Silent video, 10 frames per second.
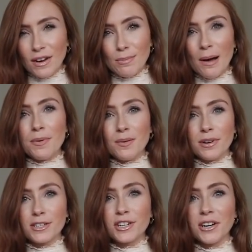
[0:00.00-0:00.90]
I'll pop in a
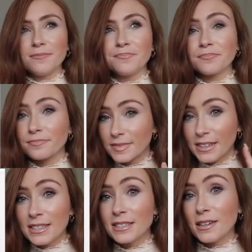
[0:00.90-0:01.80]
picture,
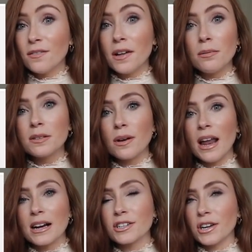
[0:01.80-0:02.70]
still available as well
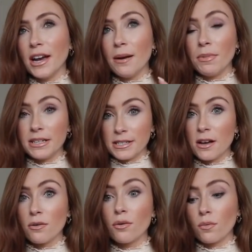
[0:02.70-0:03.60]
actually, and my
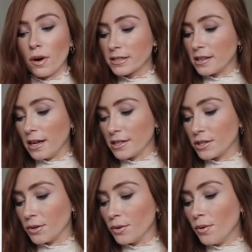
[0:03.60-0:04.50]
discount code works on that
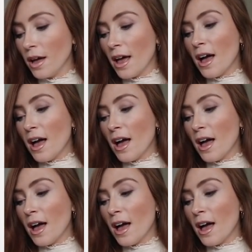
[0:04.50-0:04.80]
too.